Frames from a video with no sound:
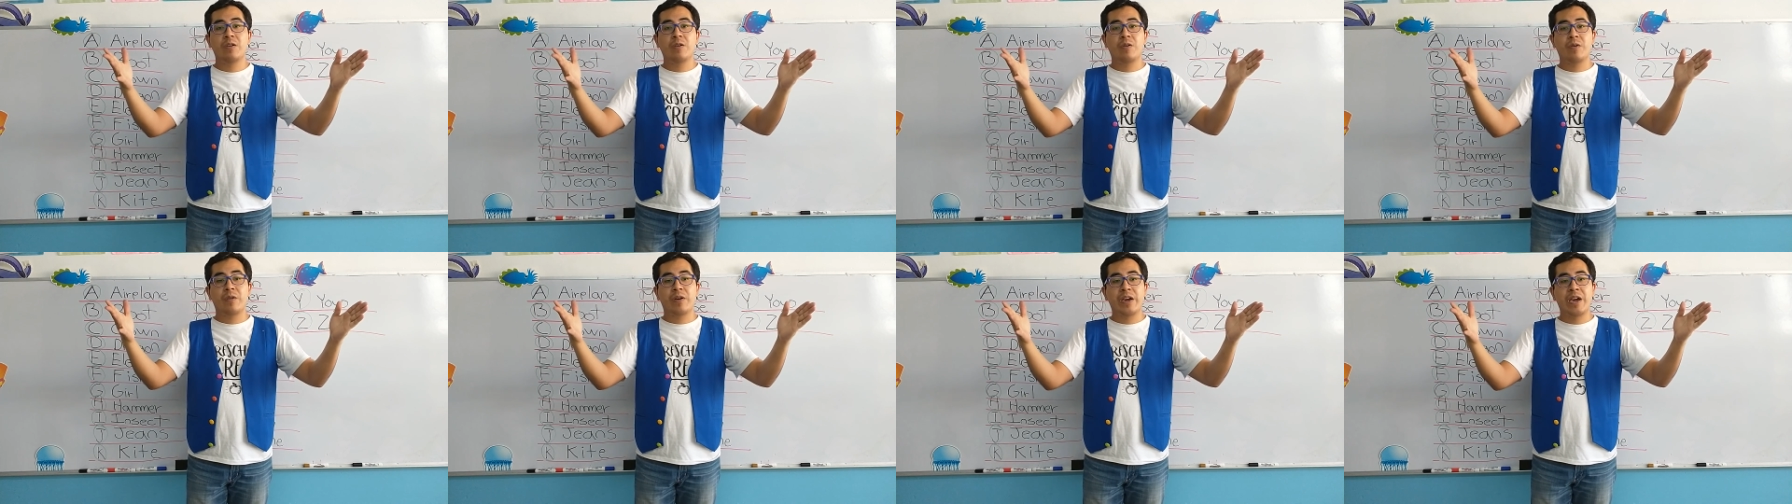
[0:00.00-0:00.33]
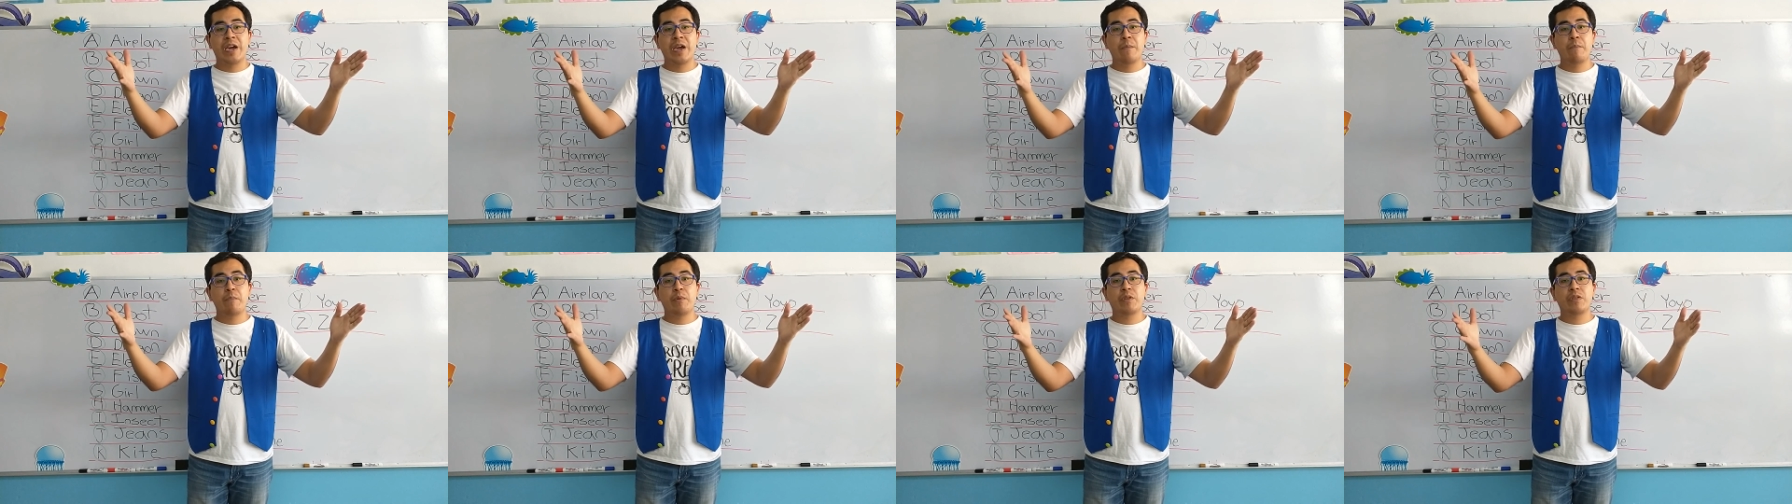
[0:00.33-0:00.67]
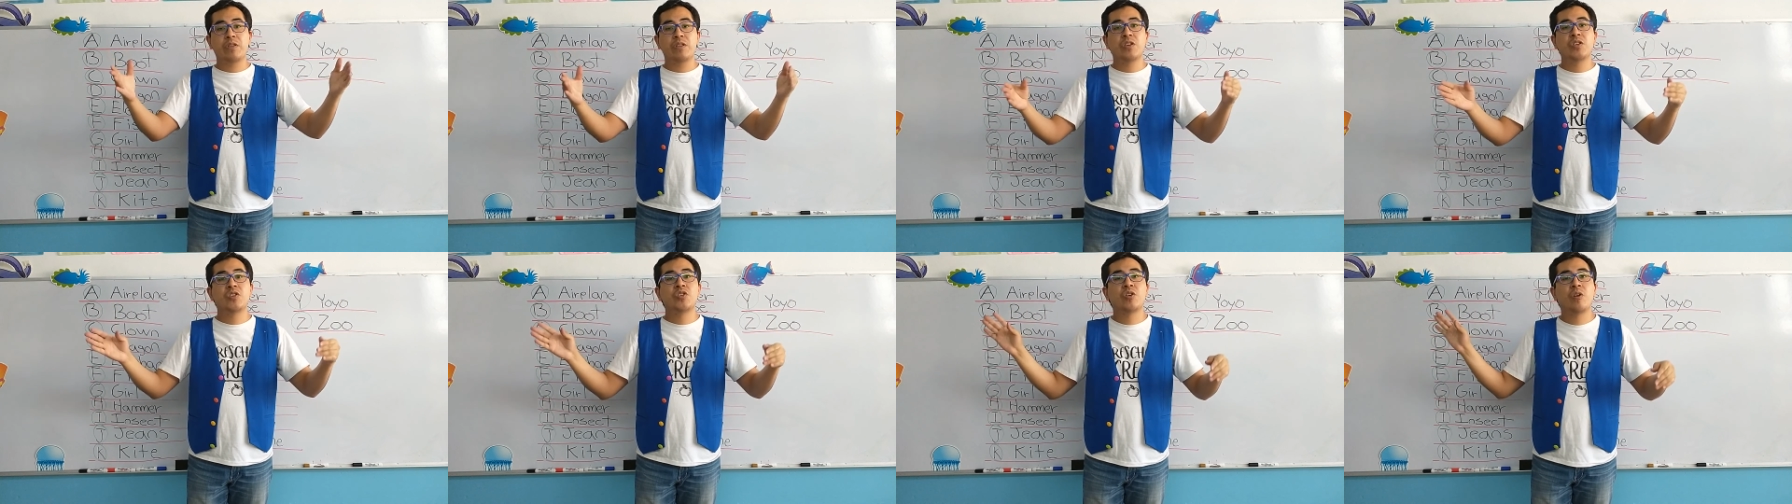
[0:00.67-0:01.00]
okay?
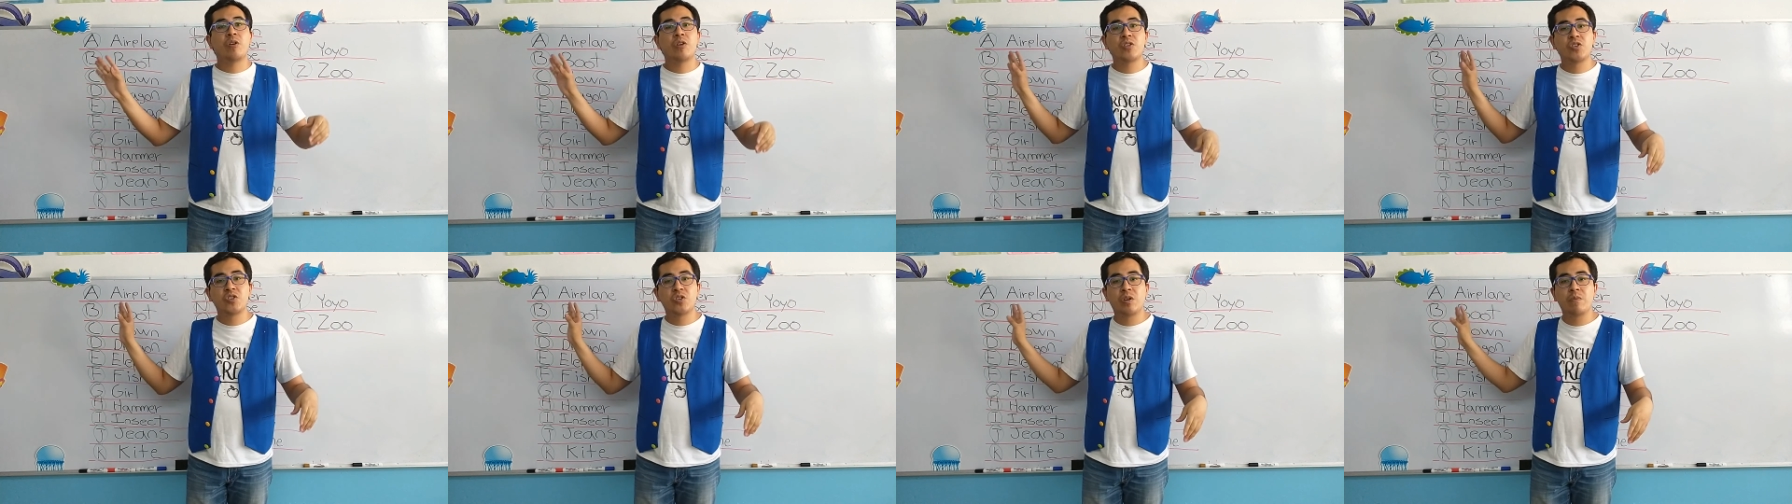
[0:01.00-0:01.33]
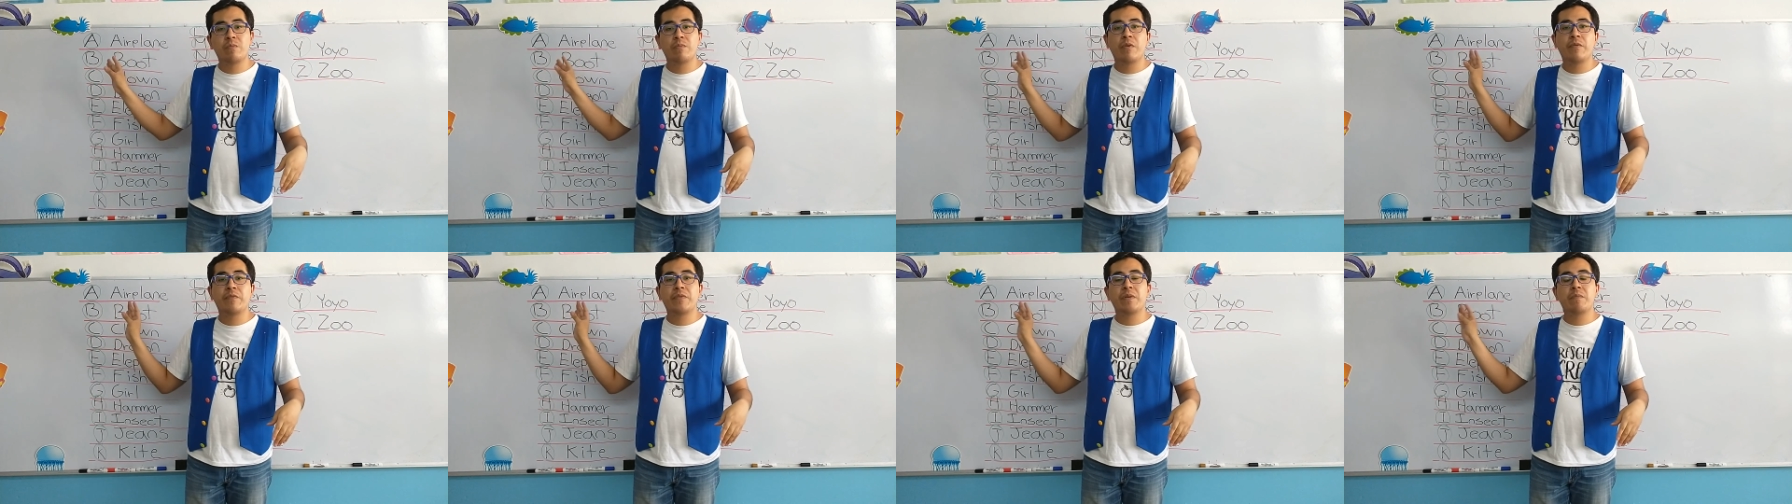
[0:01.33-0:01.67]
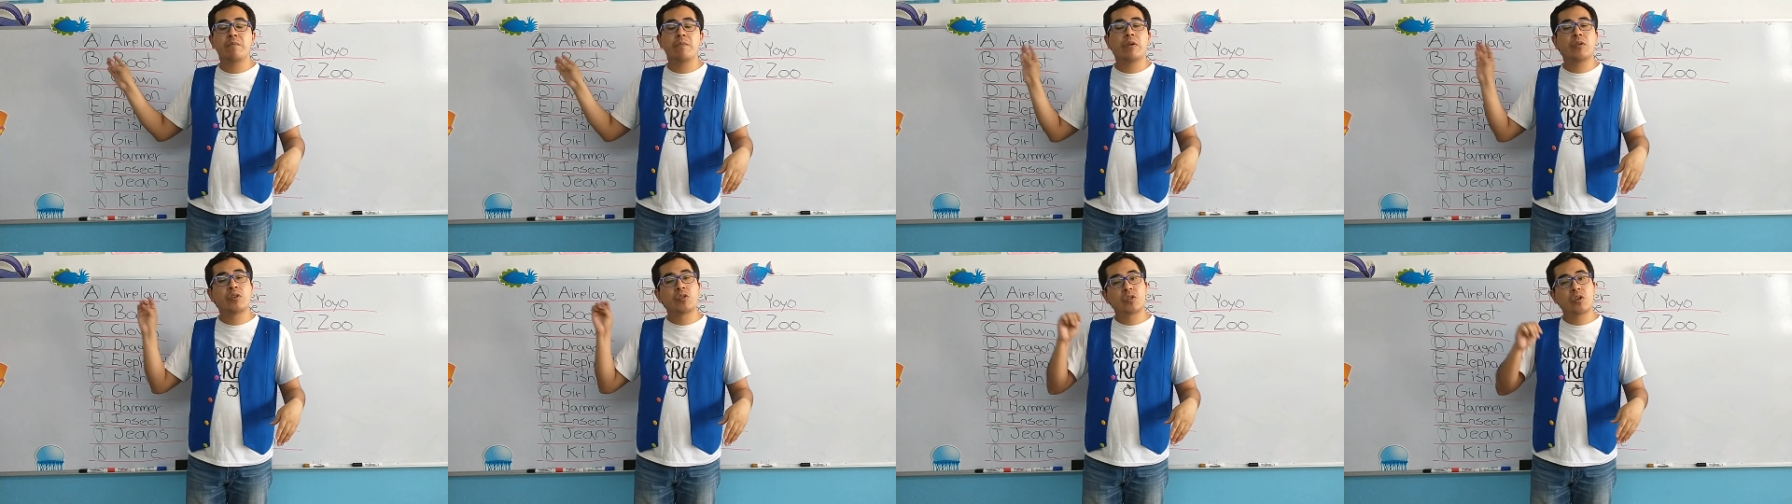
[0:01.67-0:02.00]
But these are some of the
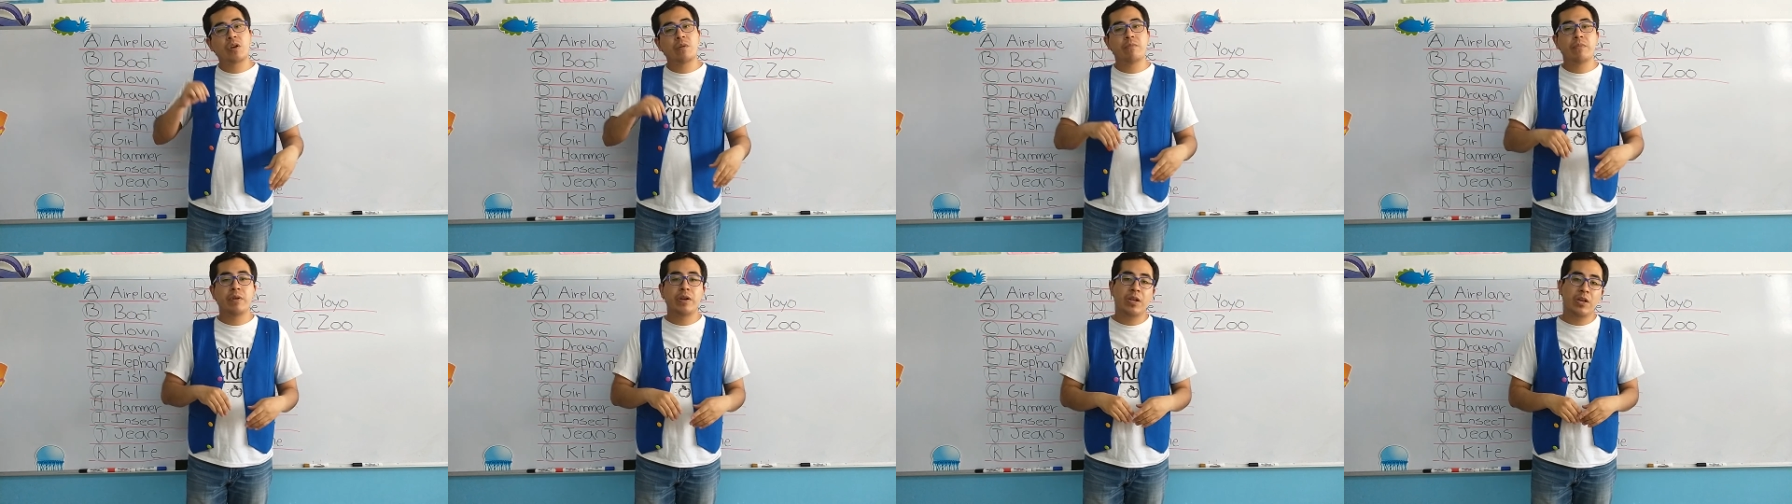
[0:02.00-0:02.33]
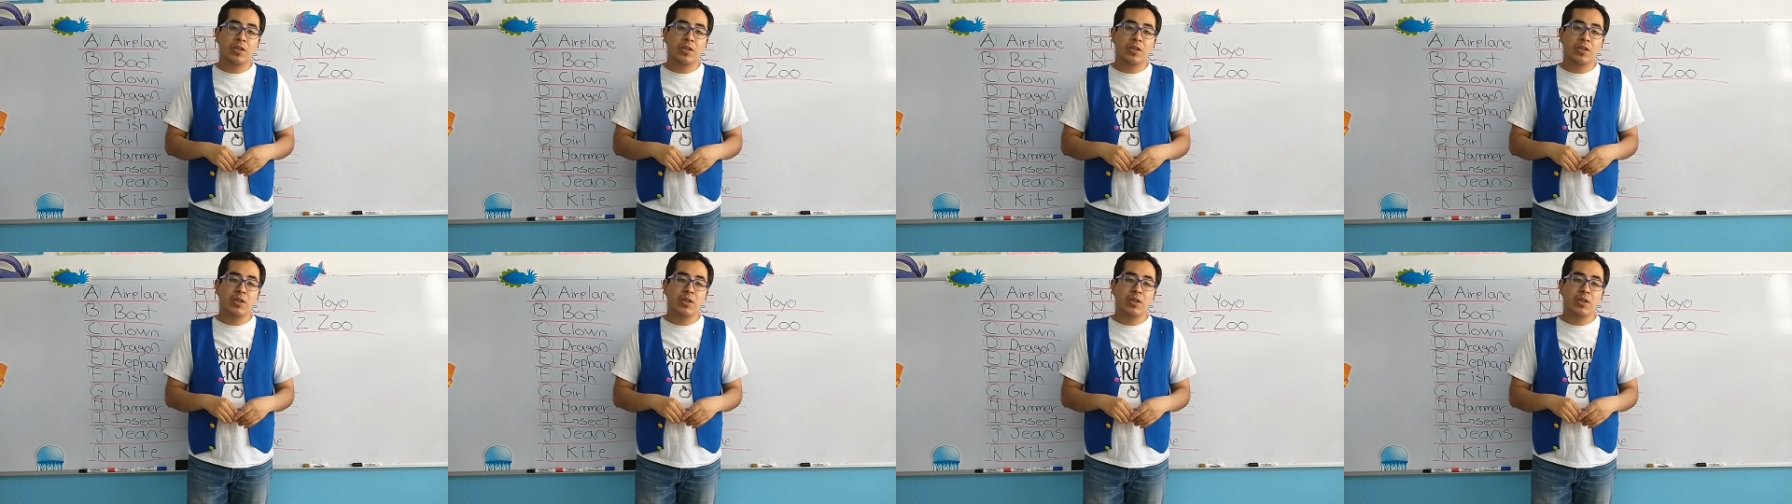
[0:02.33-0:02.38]
most common